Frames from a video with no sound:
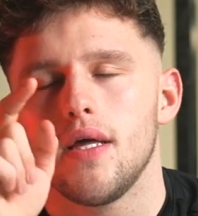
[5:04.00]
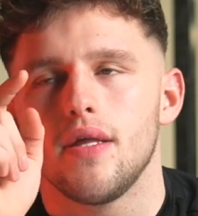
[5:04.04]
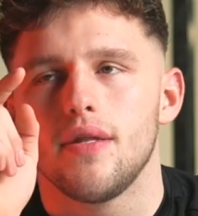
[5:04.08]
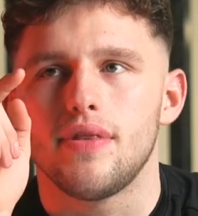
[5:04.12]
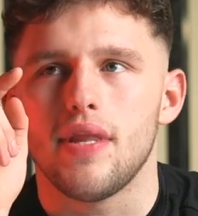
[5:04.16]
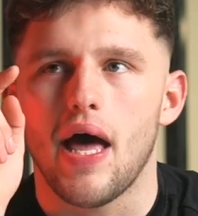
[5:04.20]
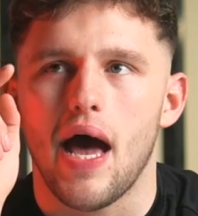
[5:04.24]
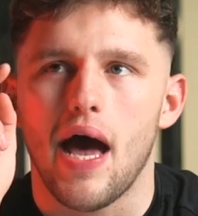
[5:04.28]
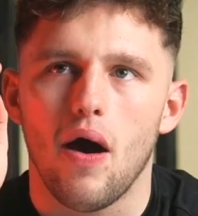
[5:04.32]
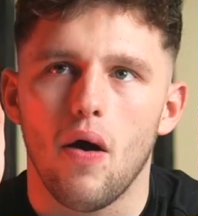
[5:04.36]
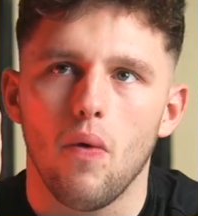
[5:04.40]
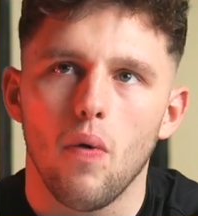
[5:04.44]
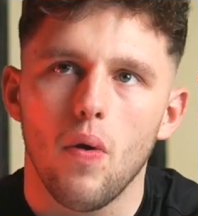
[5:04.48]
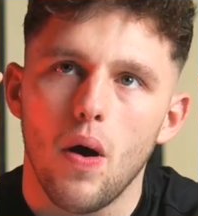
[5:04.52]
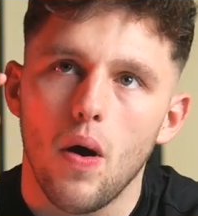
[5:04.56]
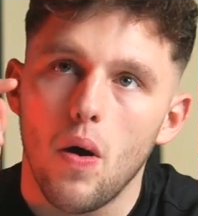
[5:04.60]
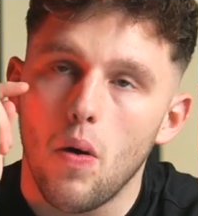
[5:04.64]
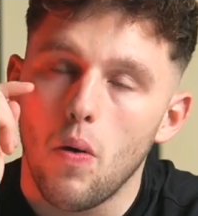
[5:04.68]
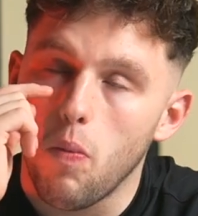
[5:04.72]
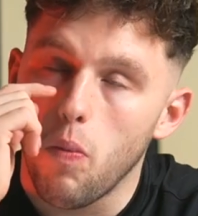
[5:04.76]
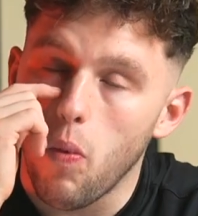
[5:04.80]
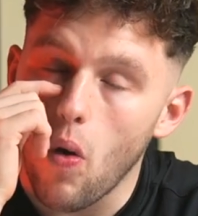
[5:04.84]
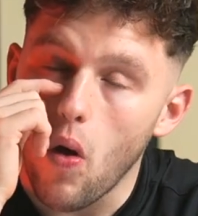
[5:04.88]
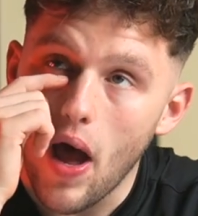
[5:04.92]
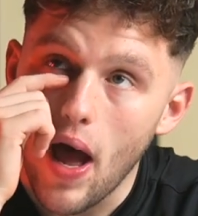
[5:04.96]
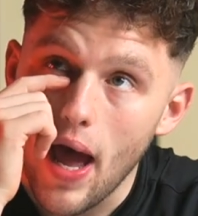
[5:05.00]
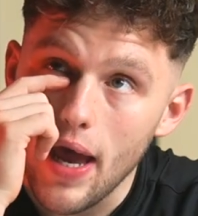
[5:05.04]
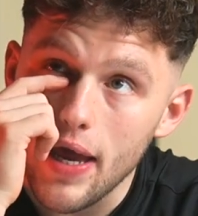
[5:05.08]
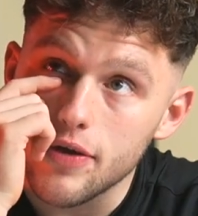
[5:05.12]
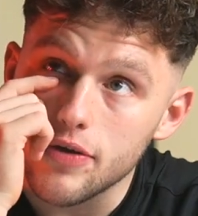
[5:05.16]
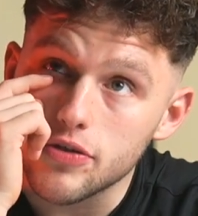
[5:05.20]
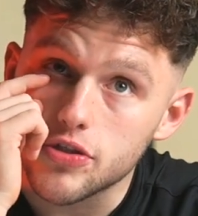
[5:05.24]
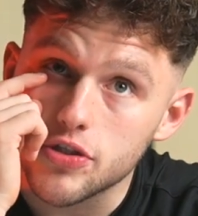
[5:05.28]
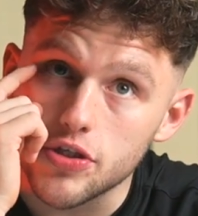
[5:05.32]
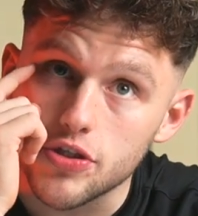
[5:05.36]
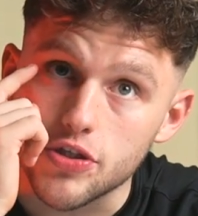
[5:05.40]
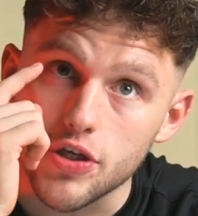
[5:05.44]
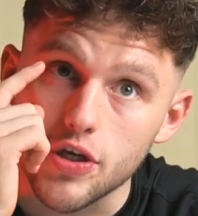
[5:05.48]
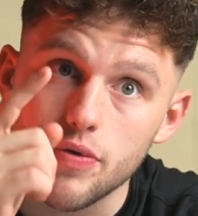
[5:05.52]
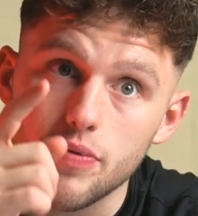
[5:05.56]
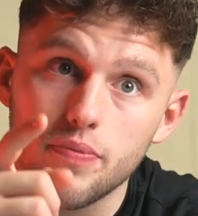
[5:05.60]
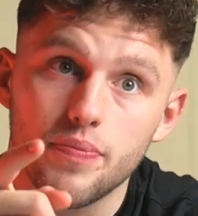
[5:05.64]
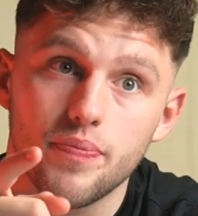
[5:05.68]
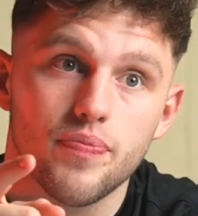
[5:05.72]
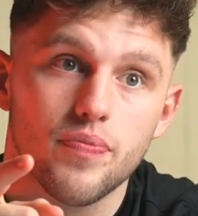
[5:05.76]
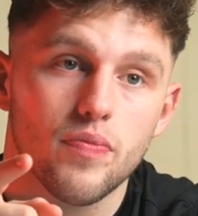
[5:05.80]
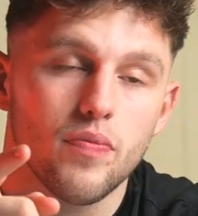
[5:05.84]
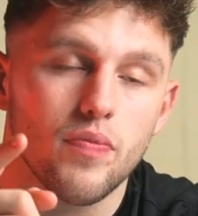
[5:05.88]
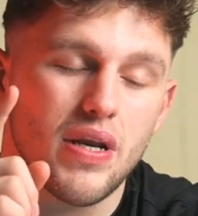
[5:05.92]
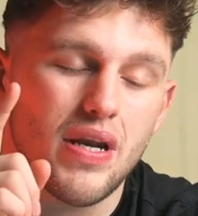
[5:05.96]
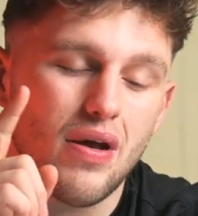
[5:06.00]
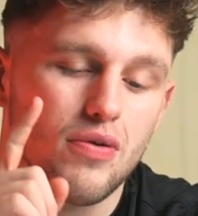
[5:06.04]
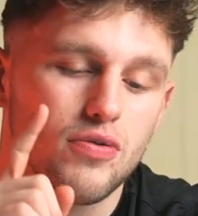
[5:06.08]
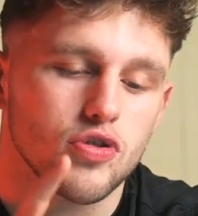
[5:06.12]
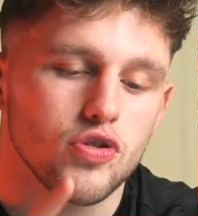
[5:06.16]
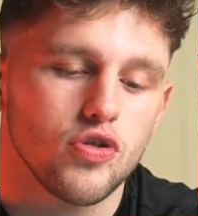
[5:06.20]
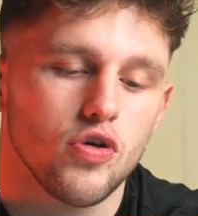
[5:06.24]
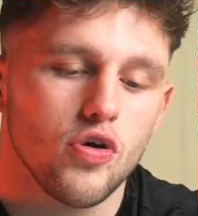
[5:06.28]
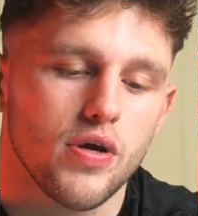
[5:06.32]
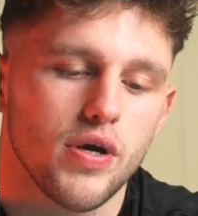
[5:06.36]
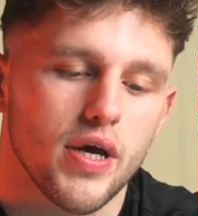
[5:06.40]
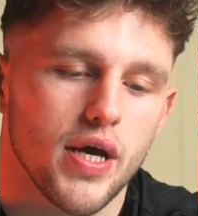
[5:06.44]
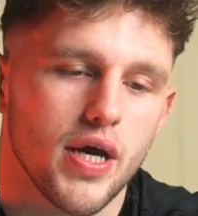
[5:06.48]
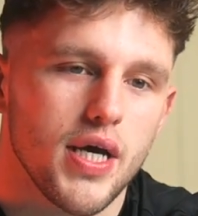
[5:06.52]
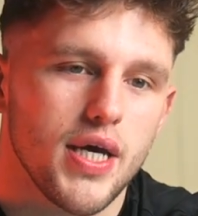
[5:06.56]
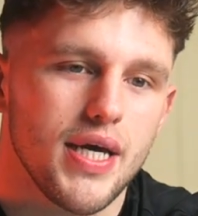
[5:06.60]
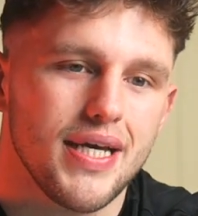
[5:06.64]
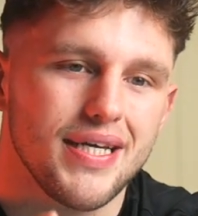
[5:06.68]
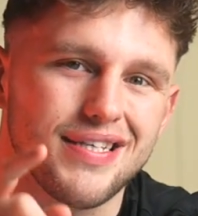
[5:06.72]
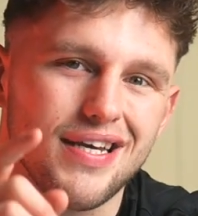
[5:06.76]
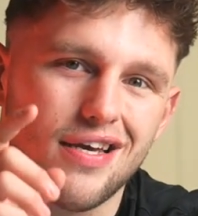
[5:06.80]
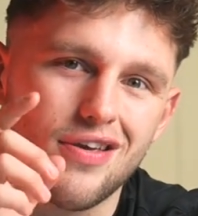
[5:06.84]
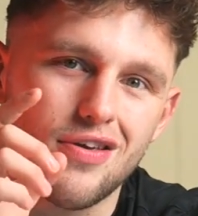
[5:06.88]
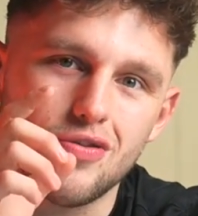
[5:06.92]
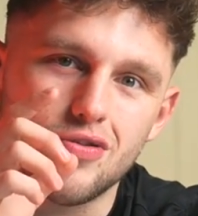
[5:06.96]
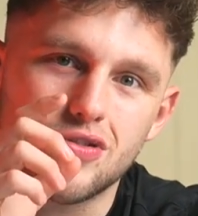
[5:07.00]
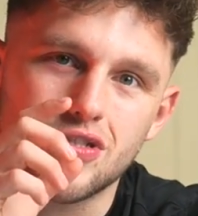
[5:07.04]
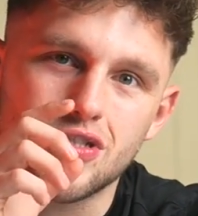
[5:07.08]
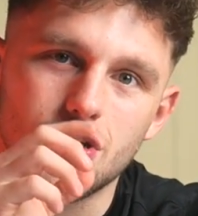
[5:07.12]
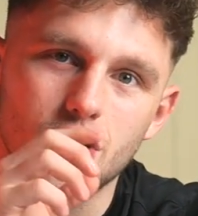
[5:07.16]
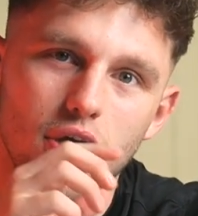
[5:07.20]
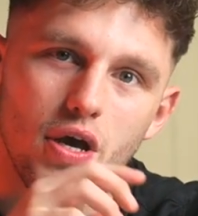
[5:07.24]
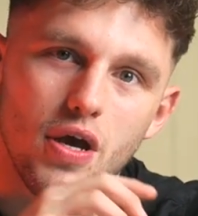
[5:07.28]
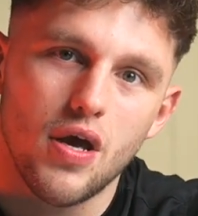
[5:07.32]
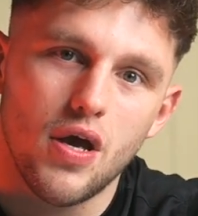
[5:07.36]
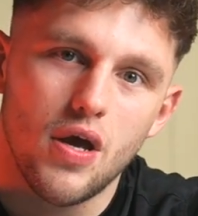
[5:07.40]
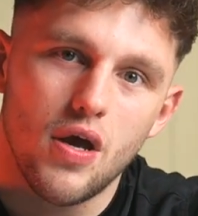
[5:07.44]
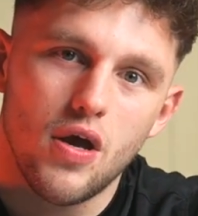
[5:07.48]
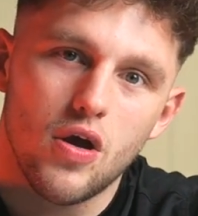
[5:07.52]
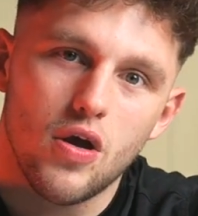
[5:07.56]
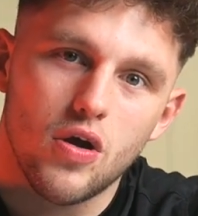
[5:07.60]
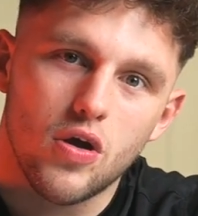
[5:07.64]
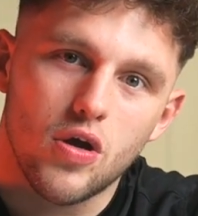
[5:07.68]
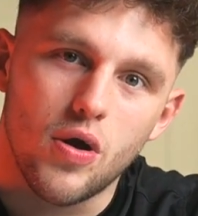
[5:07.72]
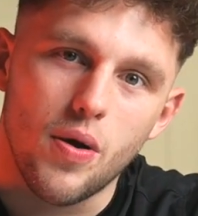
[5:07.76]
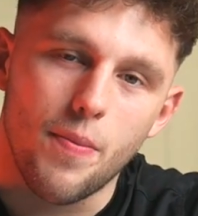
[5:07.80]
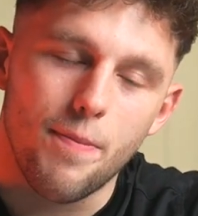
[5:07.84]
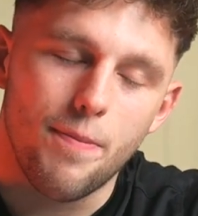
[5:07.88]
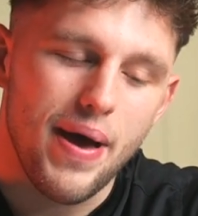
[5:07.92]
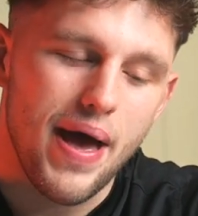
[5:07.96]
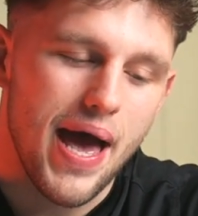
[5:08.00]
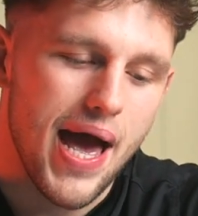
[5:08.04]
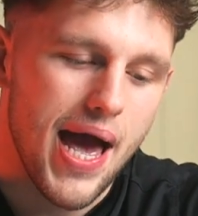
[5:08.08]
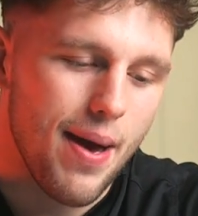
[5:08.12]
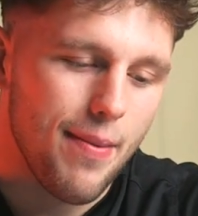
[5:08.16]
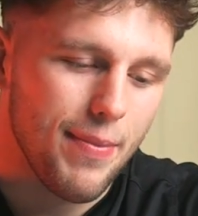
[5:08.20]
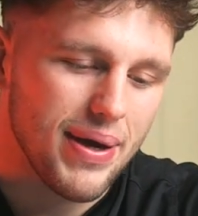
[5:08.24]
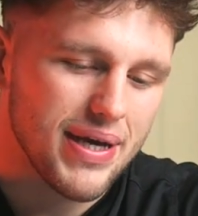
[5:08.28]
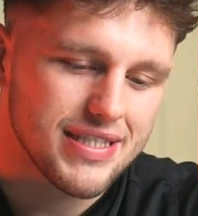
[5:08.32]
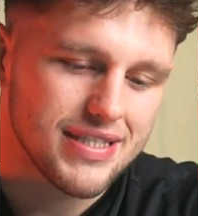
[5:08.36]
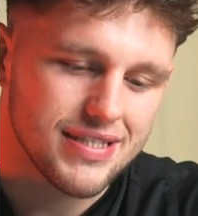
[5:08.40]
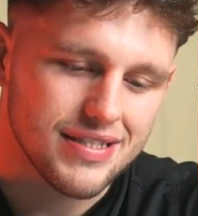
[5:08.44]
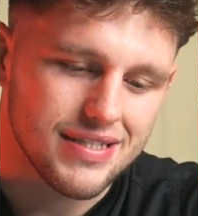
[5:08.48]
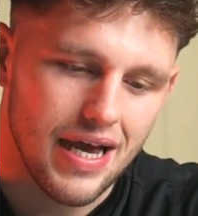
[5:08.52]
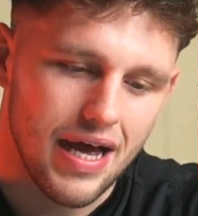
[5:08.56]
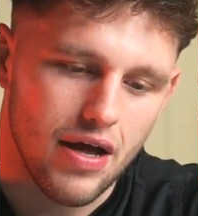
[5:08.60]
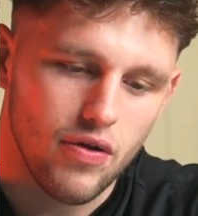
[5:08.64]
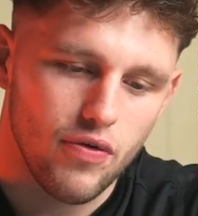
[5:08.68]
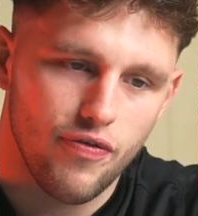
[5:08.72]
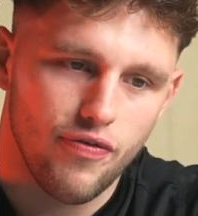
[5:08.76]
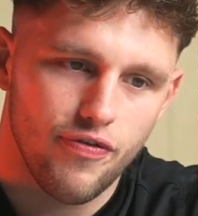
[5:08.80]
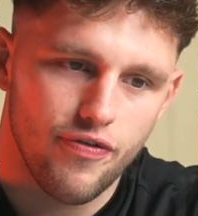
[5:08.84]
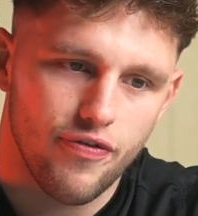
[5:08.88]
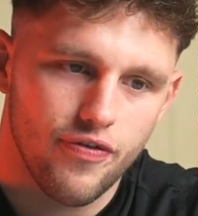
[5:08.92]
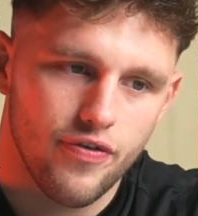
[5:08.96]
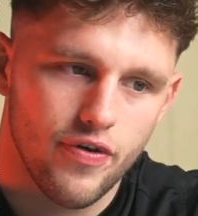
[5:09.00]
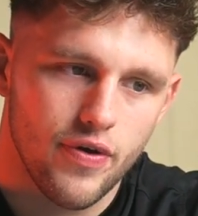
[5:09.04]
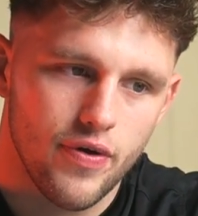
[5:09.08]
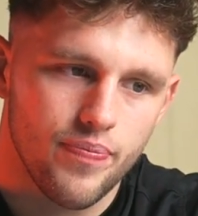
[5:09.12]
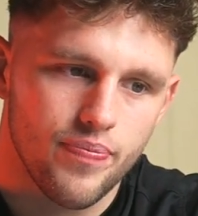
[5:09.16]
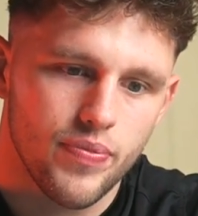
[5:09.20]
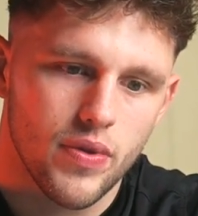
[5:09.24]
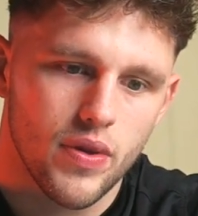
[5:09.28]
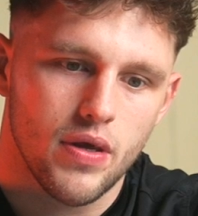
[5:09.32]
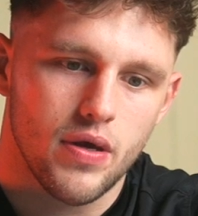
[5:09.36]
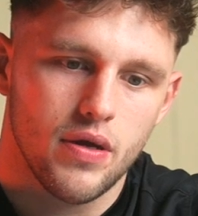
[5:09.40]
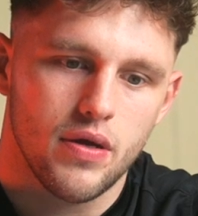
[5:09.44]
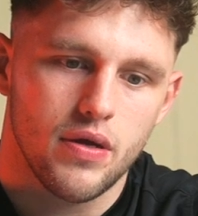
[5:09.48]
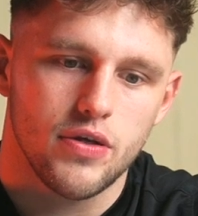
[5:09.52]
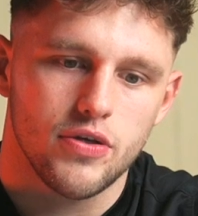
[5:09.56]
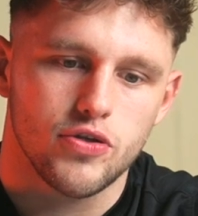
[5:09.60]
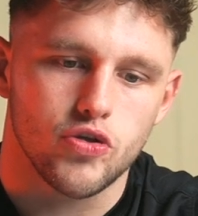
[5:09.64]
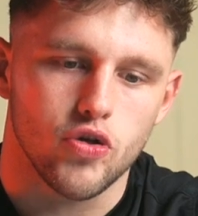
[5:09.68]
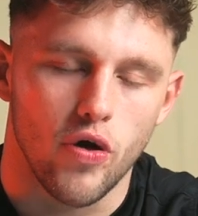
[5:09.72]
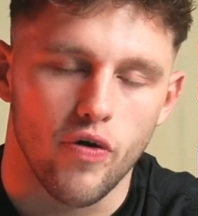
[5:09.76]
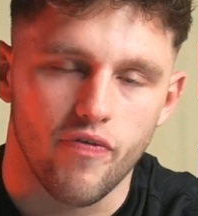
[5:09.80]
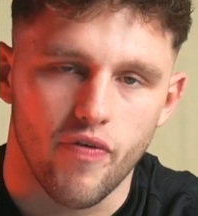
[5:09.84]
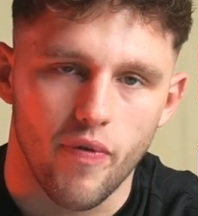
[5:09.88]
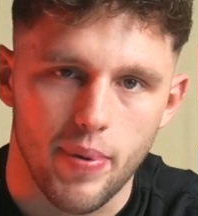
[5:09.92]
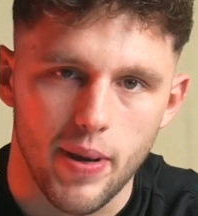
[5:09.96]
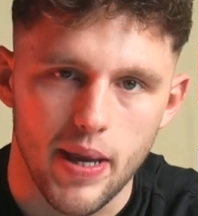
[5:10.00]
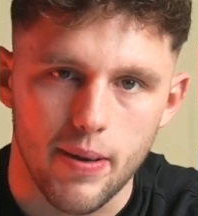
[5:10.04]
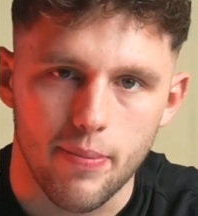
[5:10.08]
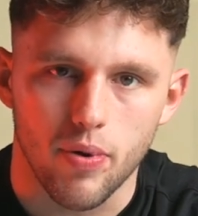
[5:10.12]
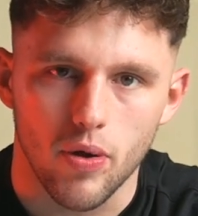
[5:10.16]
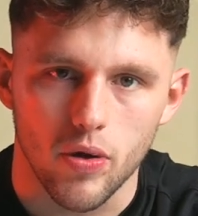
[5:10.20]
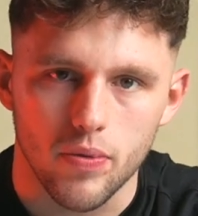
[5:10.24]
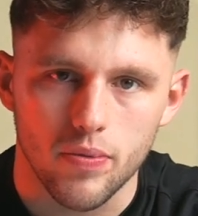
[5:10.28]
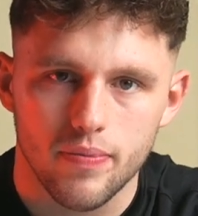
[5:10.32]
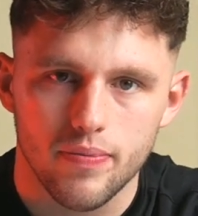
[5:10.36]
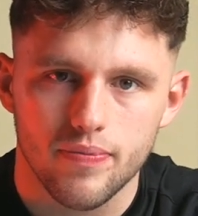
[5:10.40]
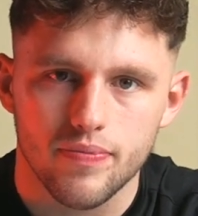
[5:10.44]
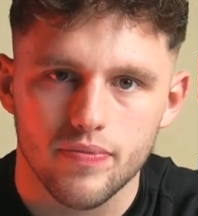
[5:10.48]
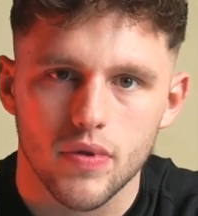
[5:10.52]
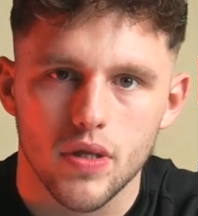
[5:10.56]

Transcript: Now, what I used to do when I was younger is I used to compare myself to other people.